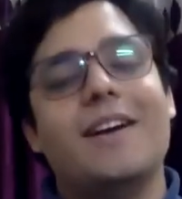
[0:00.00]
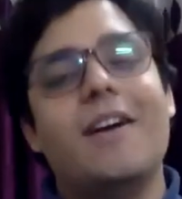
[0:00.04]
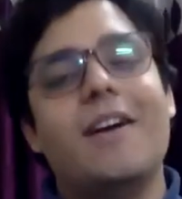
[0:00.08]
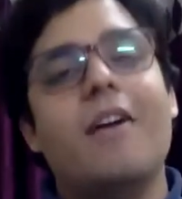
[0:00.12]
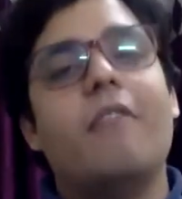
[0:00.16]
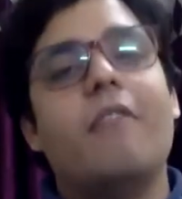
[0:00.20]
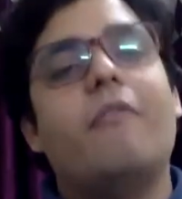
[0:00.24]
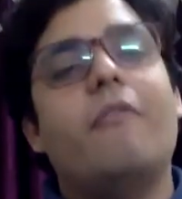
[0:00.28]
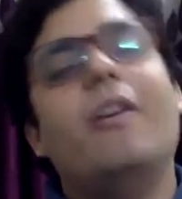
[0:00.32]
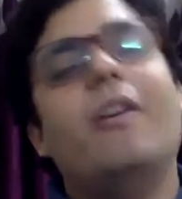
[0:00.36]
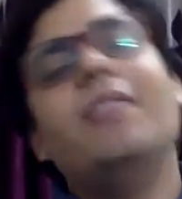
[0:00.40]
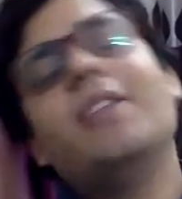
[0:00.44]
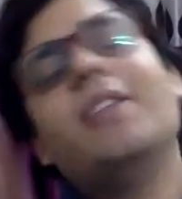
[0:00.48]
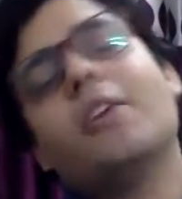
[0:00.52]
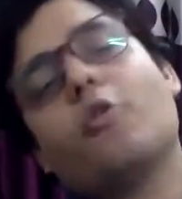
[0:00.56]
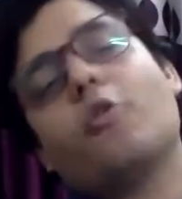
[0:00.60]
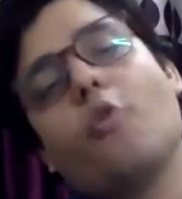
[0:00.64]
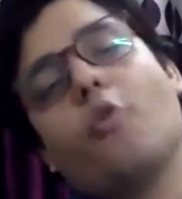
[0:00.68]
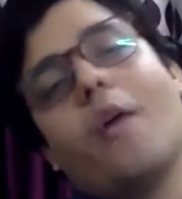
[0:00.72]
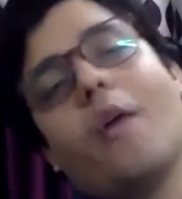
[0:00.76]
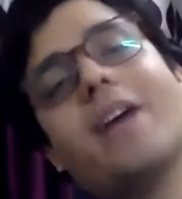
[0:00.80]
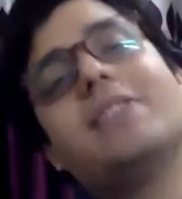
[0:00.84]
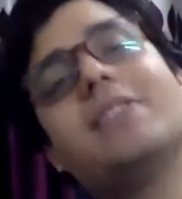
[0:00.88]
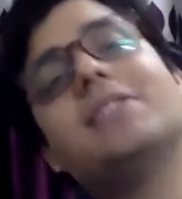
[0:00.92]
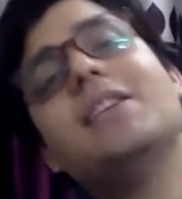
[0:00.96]
When the
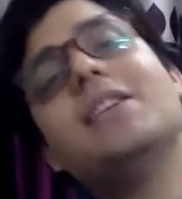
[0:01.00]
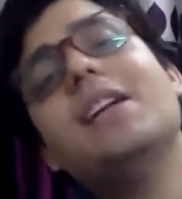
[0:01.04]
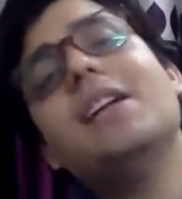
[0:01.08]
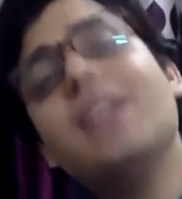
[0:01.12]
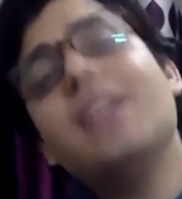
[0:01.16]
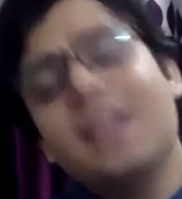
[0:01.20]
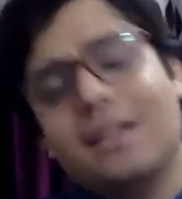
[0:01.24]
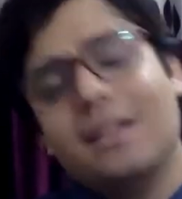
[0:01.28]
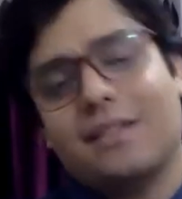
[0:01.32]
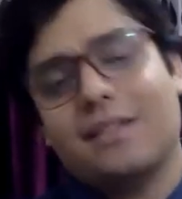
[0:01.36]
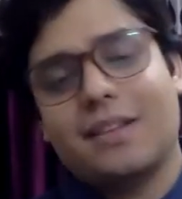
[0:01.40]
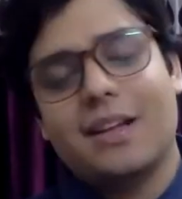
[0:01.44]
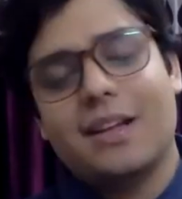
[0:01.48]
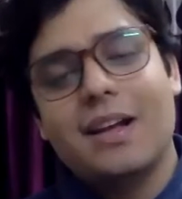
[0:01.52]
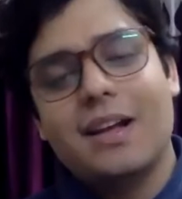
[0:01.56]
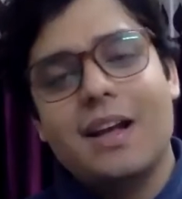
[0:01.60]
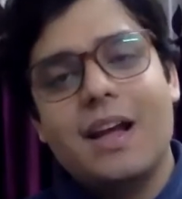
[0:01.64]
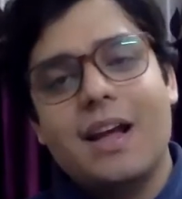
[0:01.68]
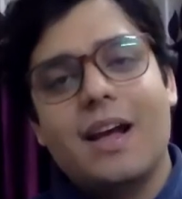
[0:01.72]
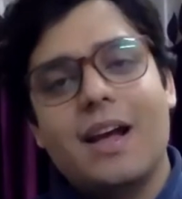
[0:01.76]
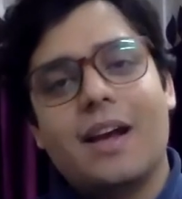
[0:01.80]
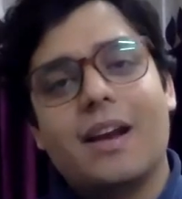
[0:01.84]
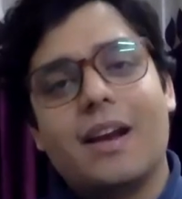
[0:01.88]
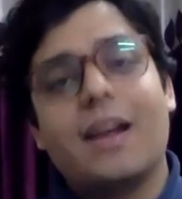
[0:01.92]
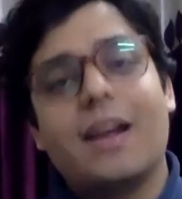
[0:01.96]
question is
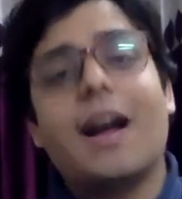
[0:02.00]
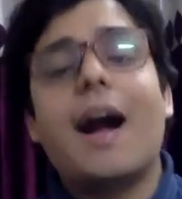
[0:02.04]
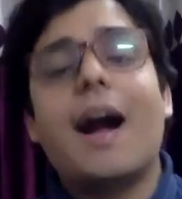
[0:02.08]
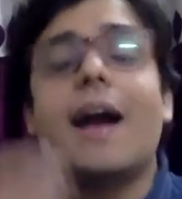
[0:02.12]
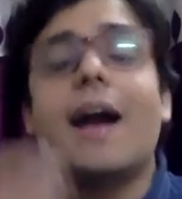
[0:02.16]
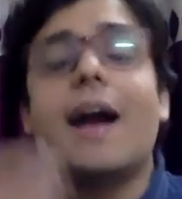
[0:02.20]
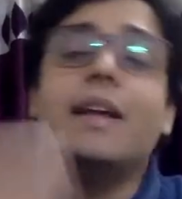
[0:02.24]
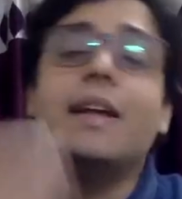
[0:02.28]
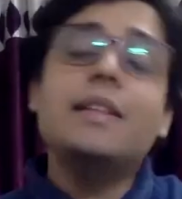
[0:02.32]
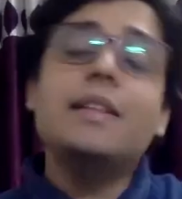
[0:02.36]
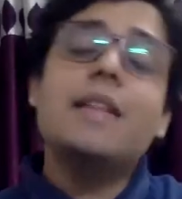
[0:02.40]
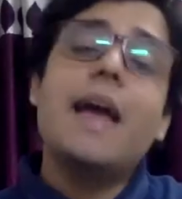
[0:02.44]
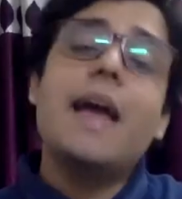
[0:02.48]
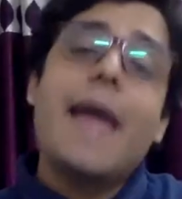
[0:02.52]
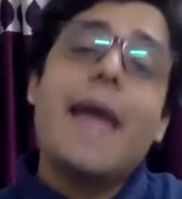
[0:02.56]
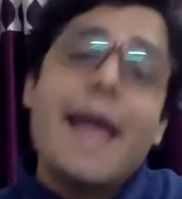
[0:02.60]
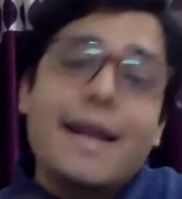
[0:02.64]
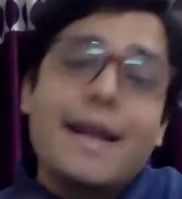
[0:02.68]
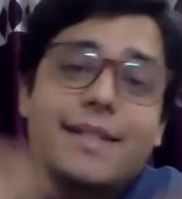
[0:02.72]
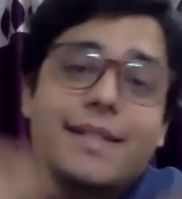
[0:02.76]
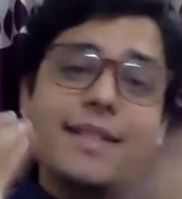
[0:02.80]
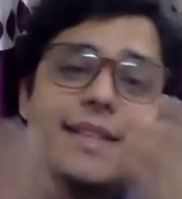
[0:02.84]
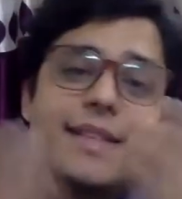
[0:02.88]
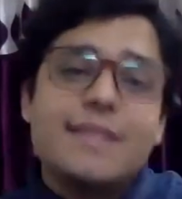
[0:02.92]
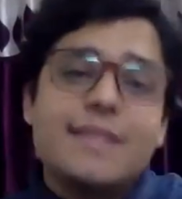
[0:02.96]
regarding the
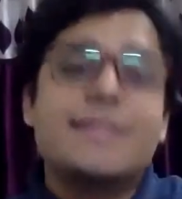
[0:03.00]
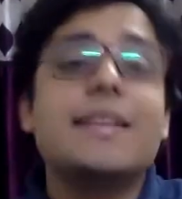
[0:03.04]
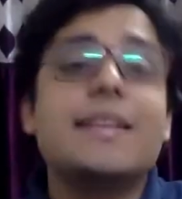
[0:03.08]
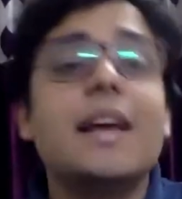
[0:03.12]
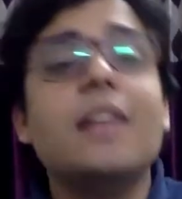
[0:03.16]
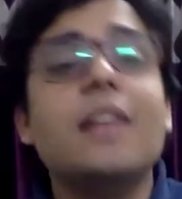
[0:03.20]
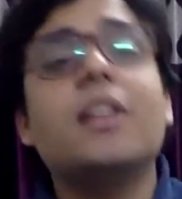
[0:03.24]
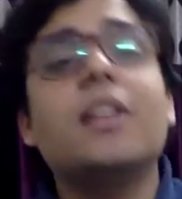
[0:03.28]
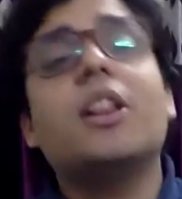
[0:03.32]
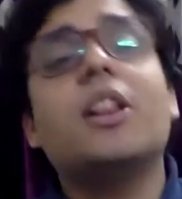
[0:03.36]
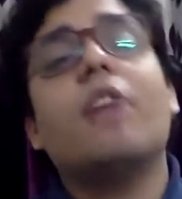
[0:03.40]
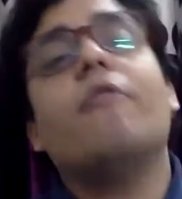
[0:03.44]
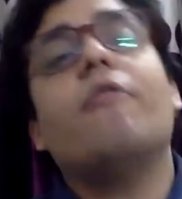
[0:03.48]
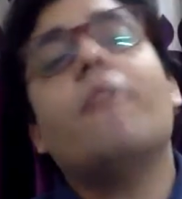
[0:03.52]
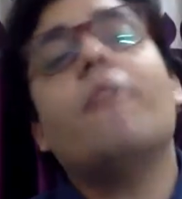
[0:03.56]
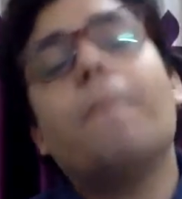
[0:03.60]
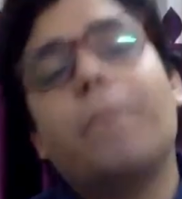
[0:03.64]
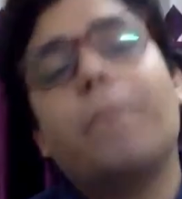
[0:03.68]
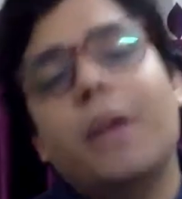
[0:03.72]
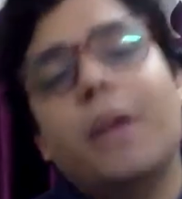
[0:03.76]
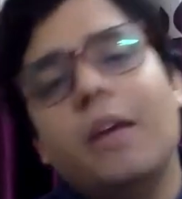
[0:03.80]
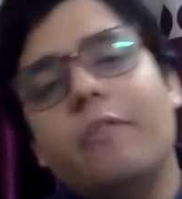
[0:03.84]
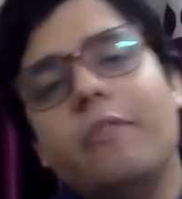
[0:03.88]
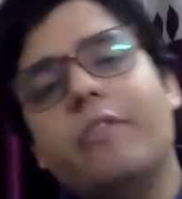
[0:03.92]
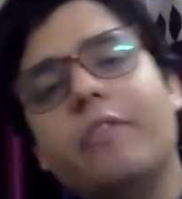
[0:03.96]
existence of a
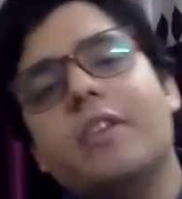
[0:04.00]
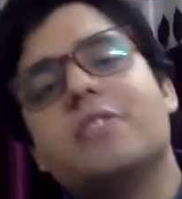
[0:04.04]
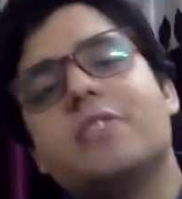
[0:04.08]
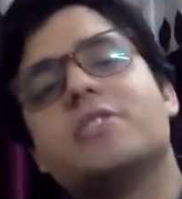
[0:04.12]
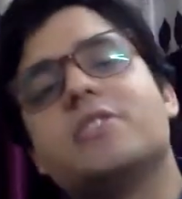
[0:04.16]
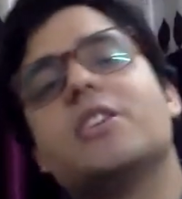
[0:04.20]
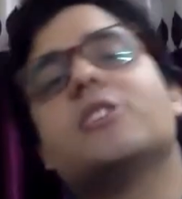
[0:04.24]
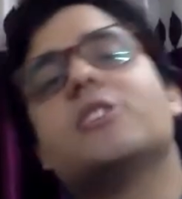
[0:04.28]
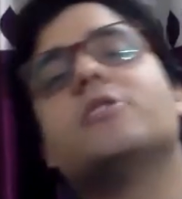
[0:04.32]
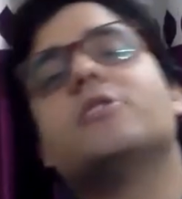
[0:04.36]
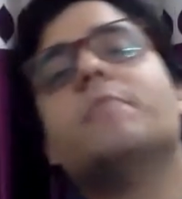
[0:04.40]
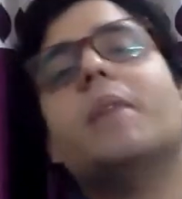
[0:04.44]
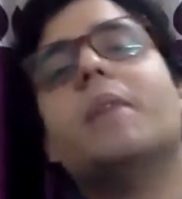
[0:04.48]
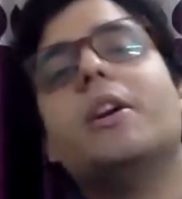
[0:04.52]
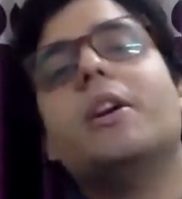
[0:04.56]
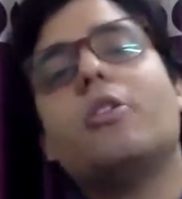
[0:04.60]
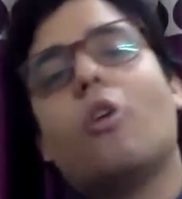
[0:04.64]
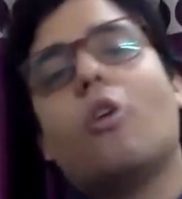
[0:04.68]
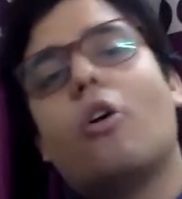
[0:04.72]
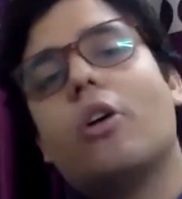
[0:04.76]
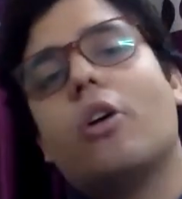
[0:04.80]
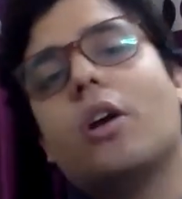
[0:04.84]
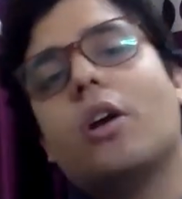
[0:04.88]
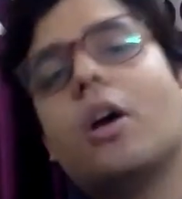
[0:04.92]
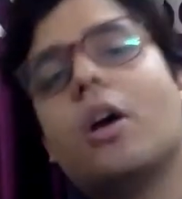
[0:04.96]
previous judgment,
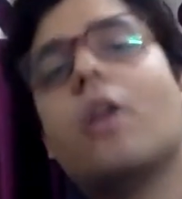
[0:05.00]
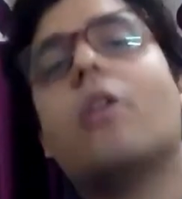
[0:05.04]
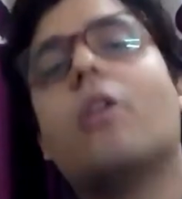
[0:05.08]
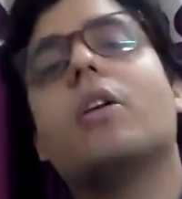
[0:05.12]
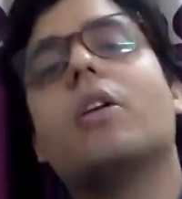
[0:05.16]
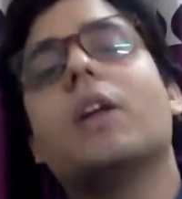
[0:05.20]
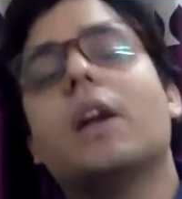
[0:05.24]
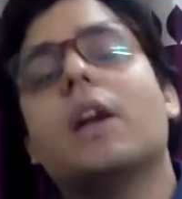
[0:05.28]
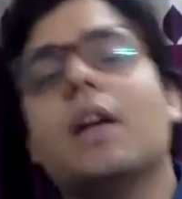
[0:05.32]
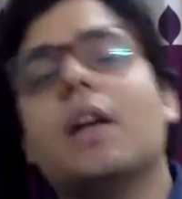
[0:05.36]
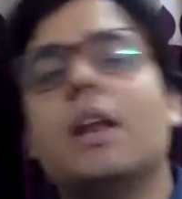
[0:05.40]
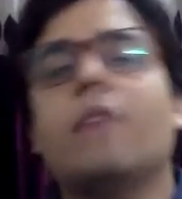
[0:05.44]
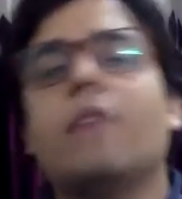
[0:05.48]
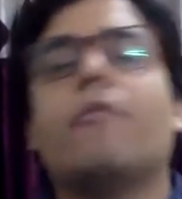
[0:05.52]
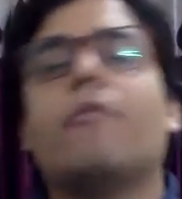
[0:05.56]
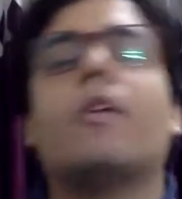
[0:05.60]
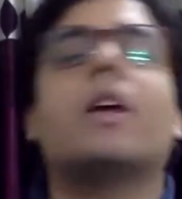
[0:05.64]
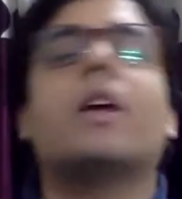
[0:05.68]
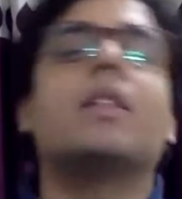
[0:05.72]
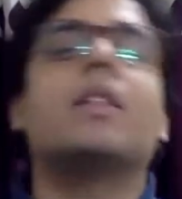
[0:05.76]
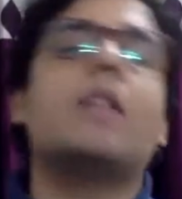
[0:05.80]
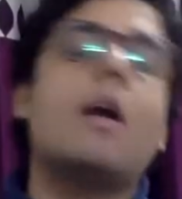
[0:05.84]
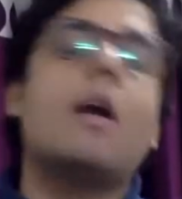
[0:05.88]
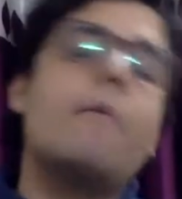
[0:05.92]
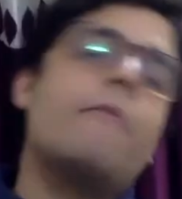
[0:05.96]
order, or decree, for
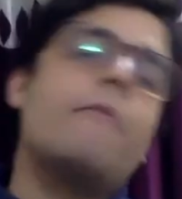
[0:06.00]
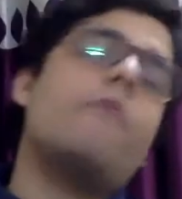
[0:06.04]
example,